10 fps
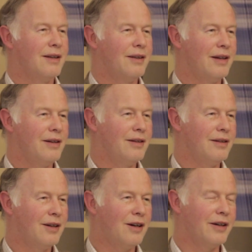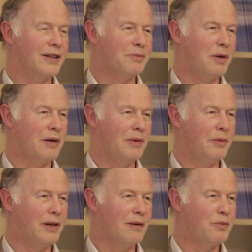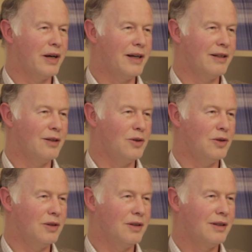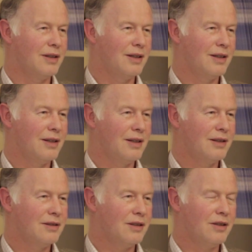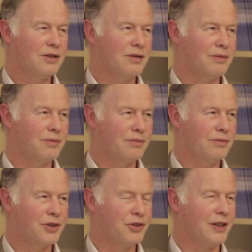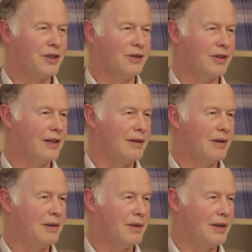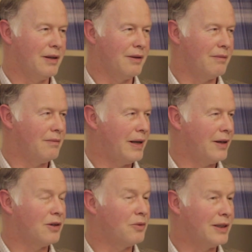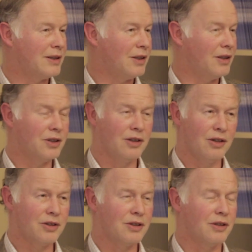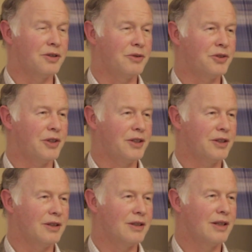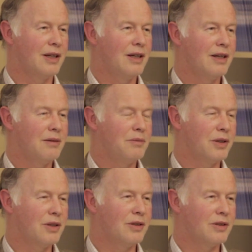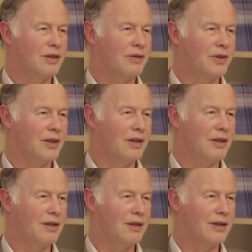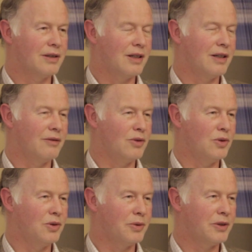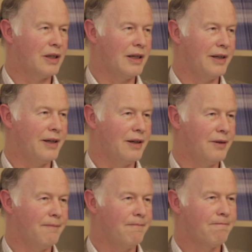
then you can't experiment without breaking the law. So lots of restrictions then in medical research, and lots and lots of restrictions because of these kind of laws which are laid down.